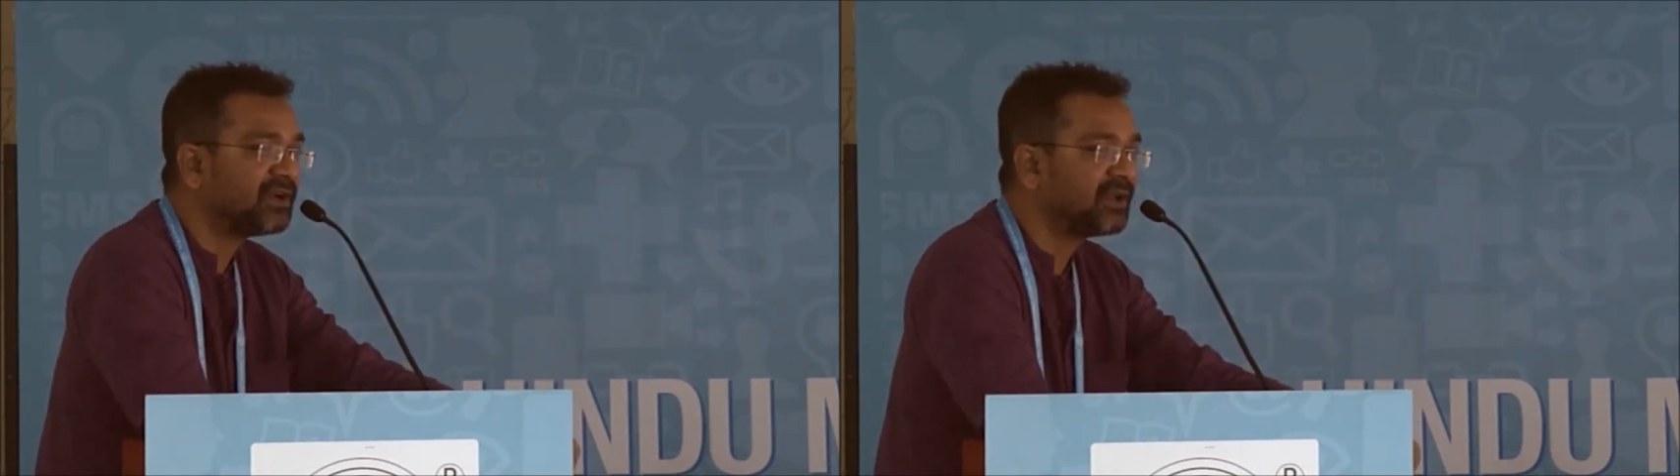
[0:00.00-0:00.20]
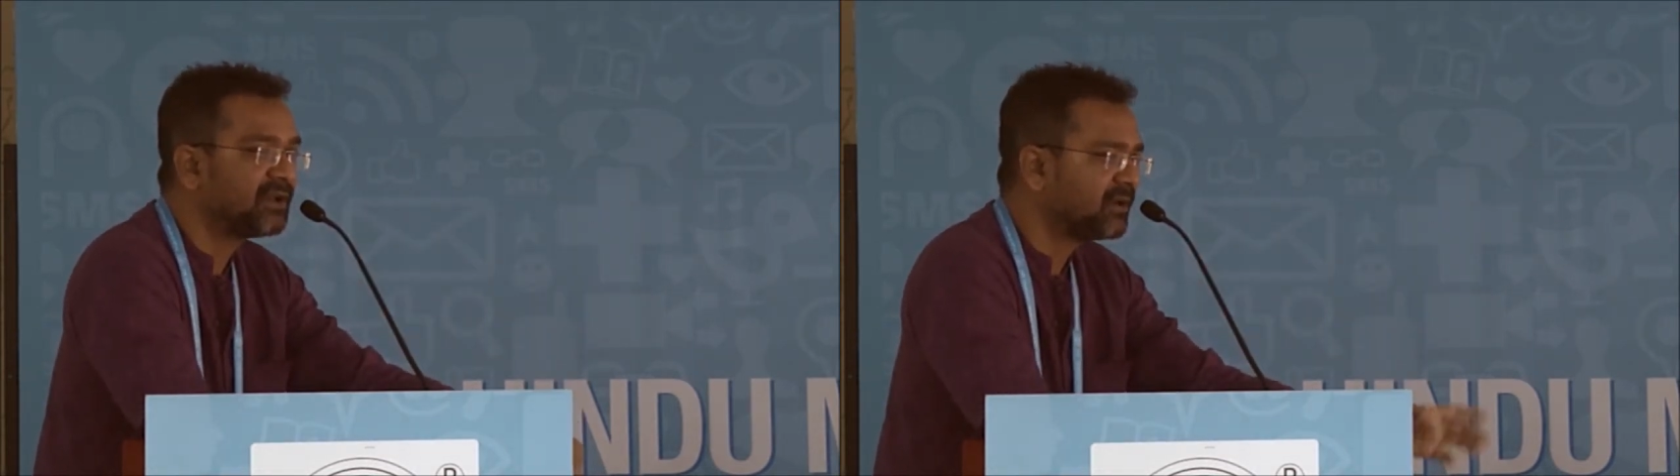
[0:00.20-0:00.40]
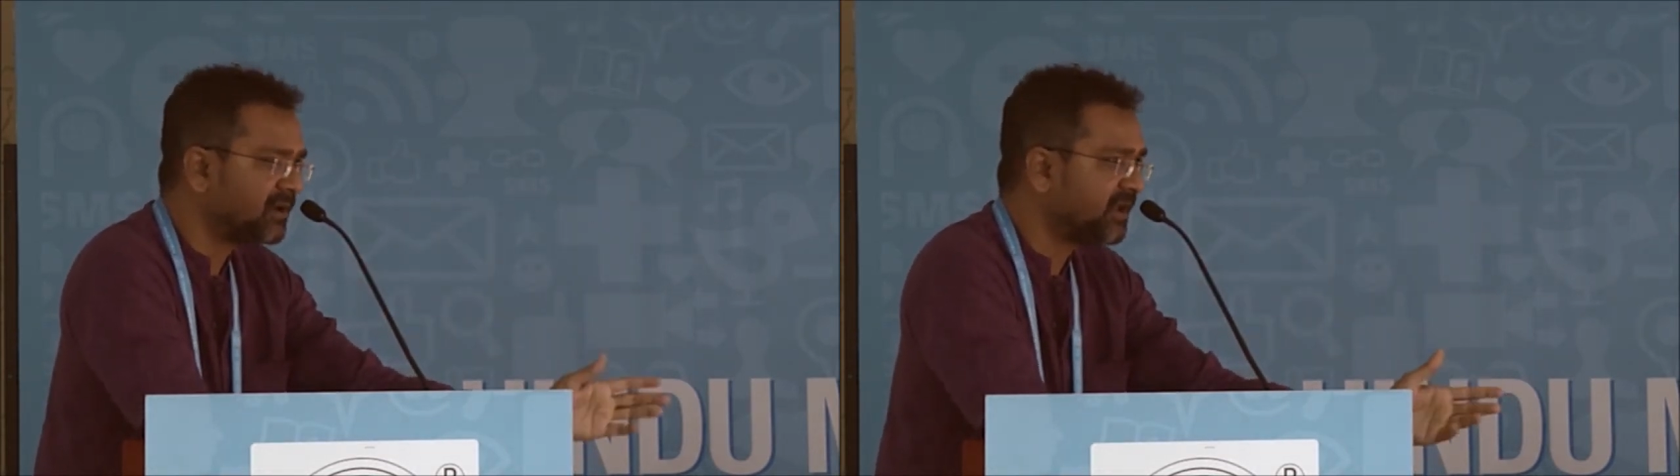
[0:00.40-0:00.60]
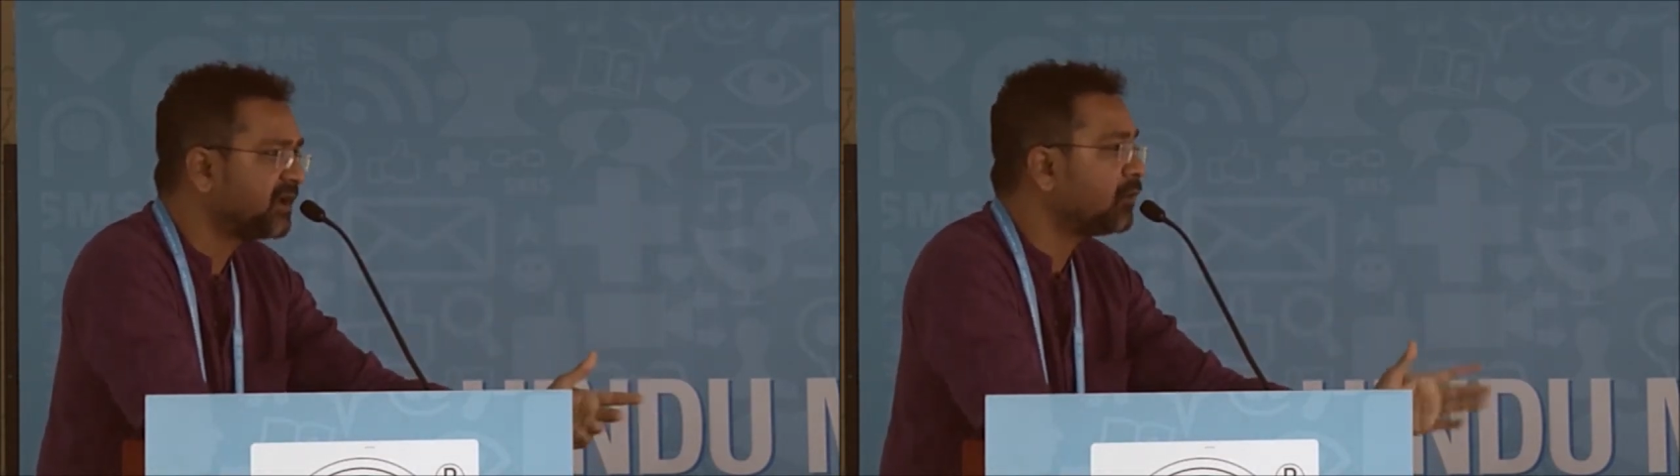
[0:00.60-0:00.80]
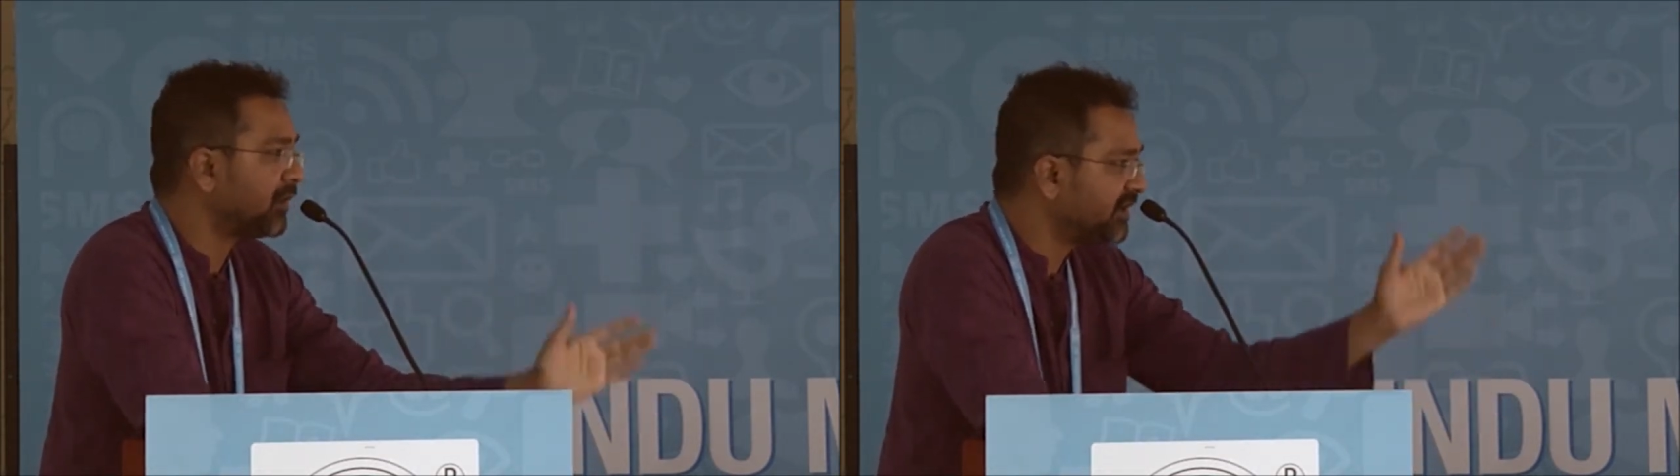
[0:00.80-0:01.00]
and I
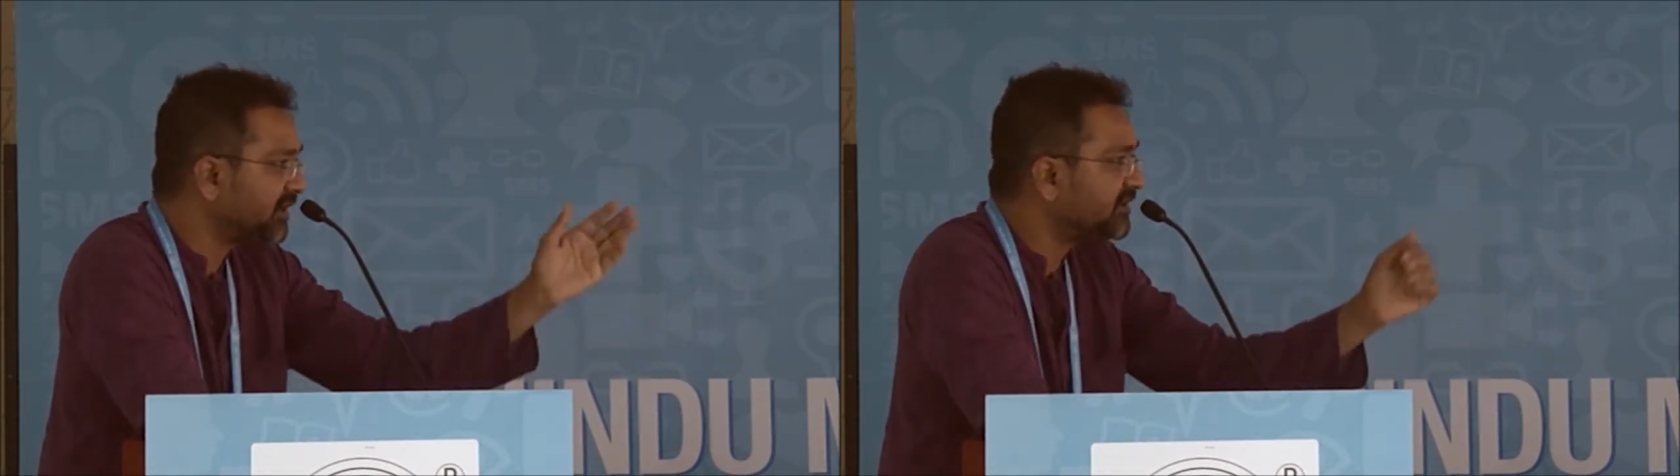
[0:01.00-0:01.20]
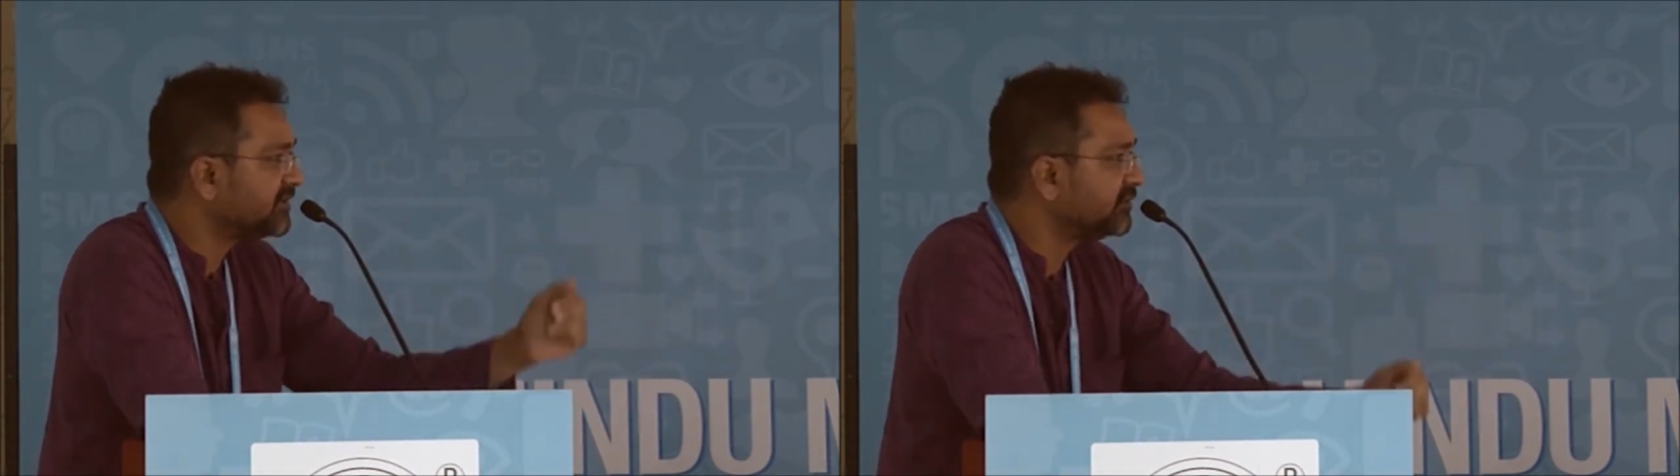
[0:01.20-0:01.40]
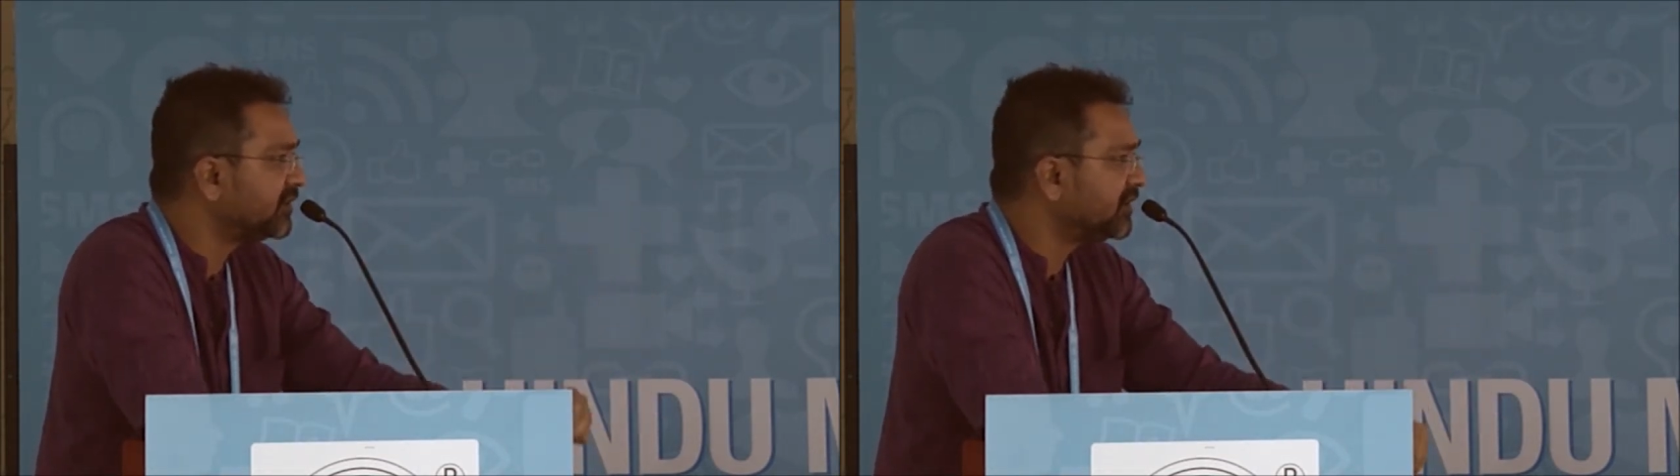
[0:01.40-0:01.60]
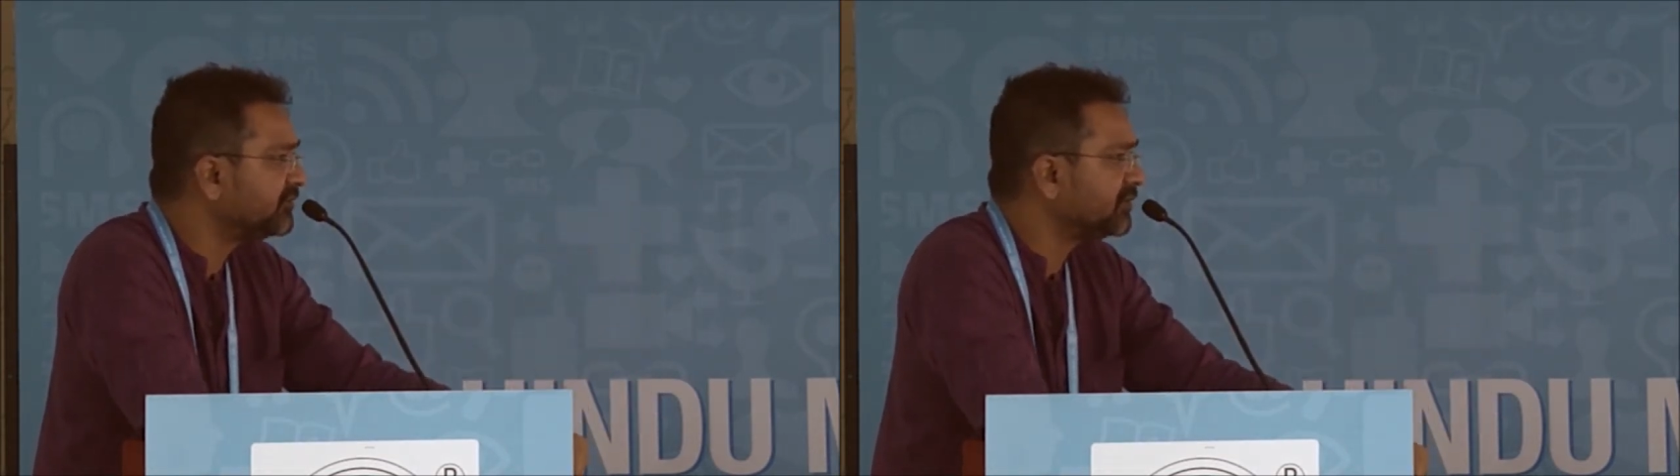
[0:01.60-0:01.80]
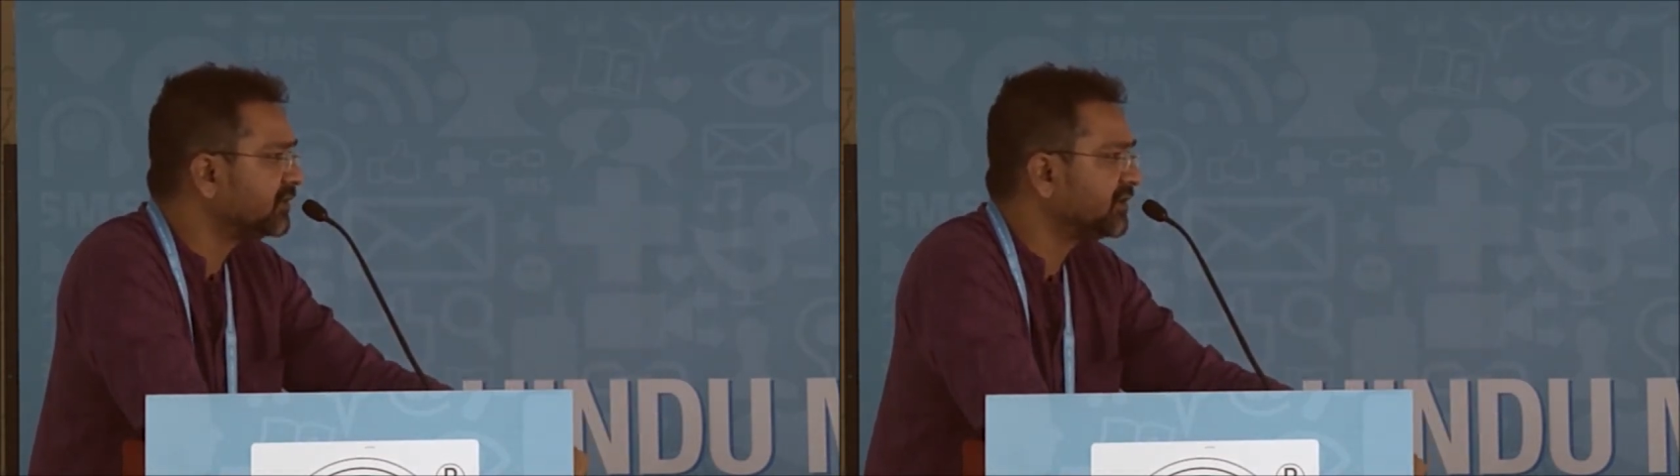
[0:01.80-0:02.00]
coined this word
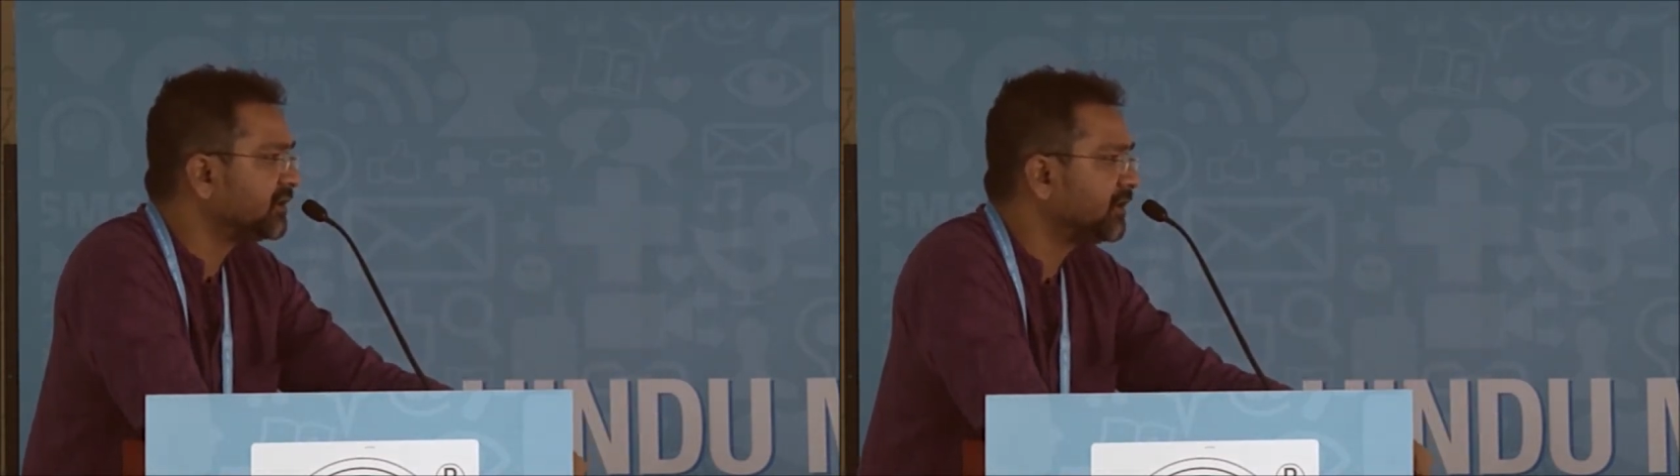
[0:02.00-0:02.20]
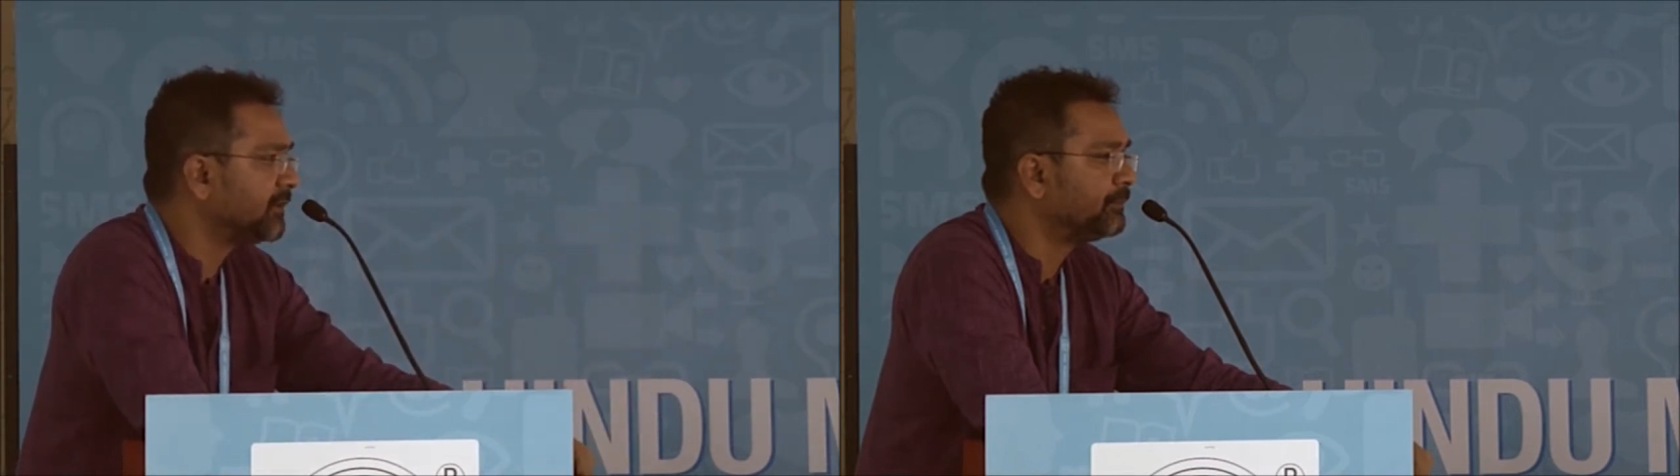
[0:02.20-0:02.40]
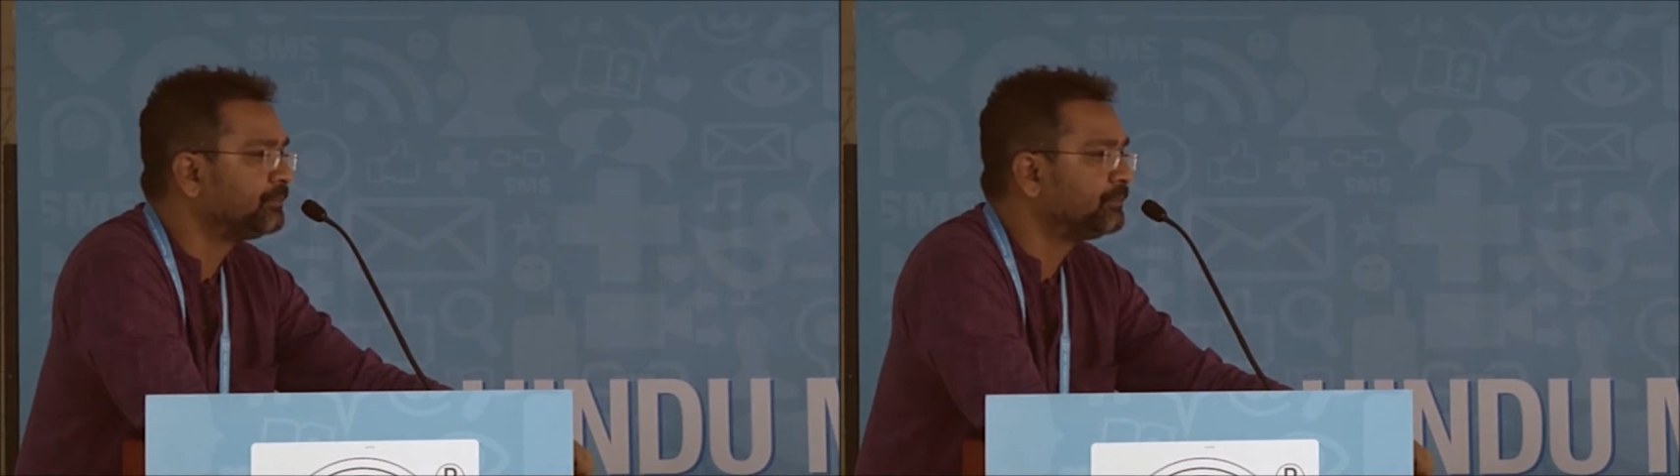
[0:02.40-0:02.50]
for